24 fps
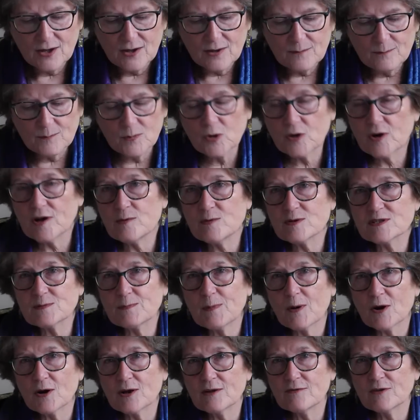Murray was
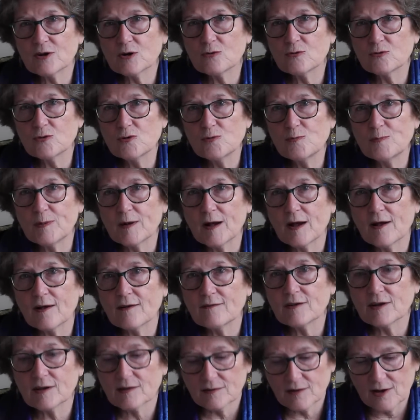part of a group
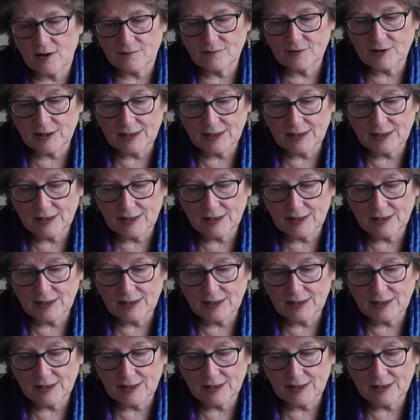of